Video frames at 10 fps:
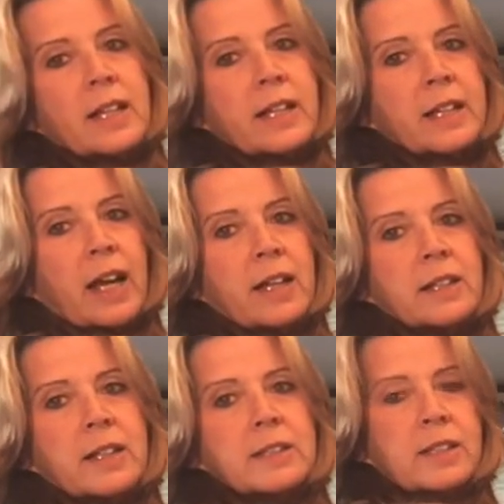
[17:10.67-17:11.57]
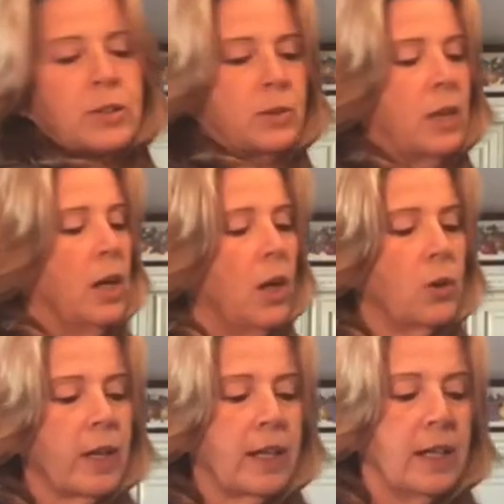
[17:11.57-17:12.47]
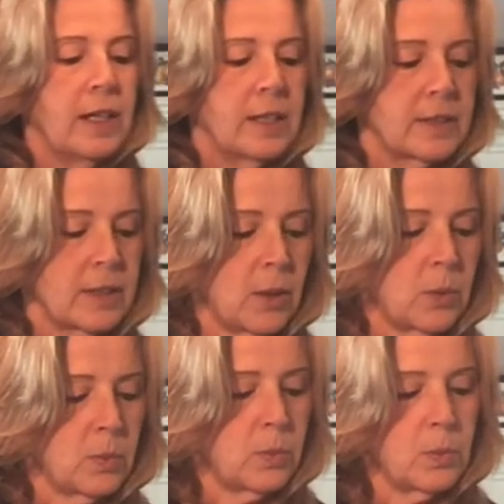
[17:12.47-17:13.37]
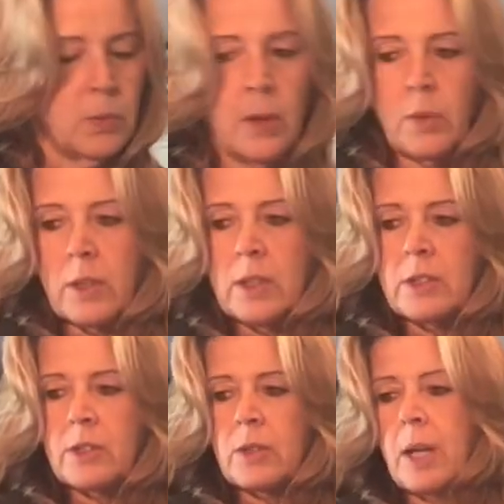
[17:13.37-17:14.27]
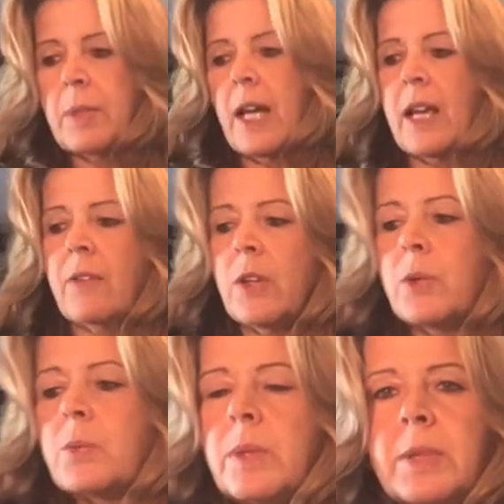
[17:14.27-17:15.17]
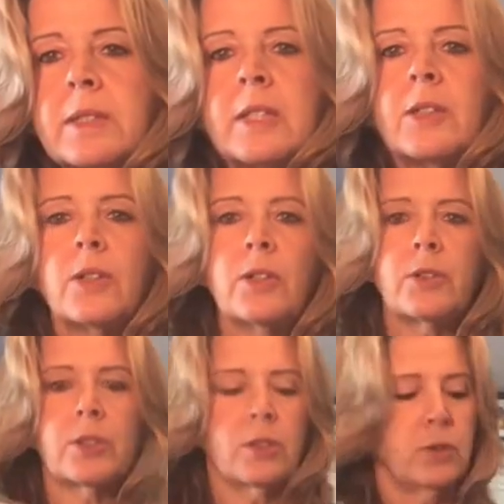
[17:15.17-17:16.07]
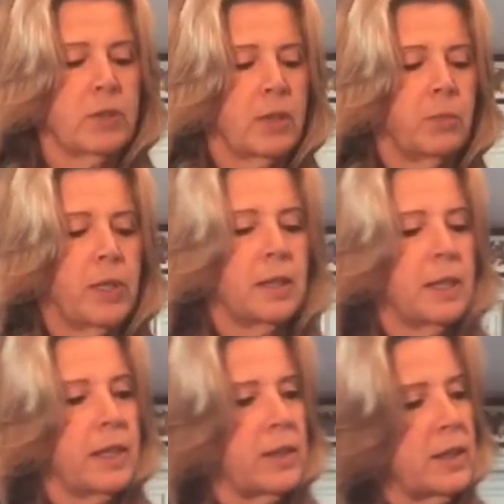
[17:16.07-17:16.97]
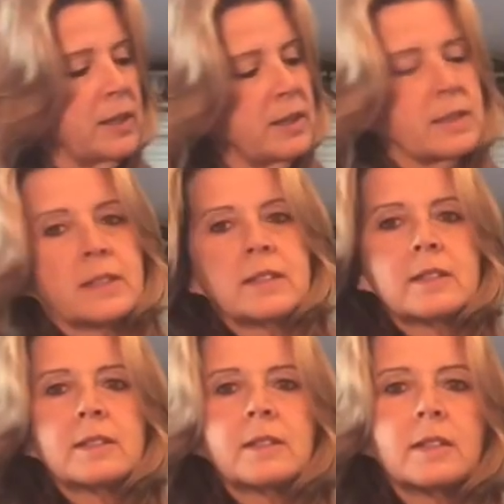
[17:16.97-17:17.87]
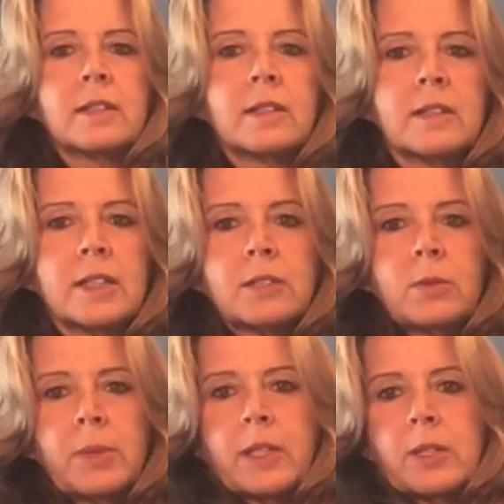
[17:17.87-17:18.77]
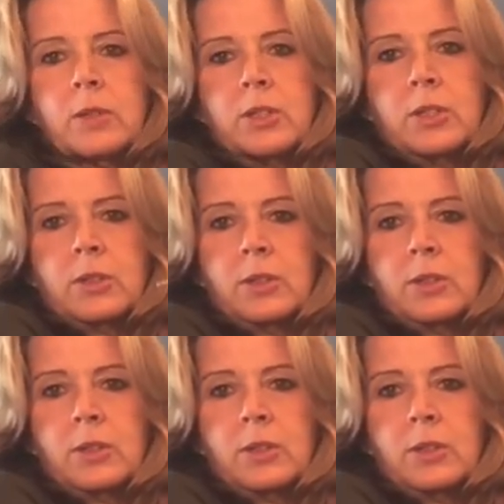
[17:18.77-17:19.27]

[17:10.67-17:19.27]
that. That's cute. Okay, so what we're going to do, I mean, I have other ribbons here. You could do something like this. This would be cute too.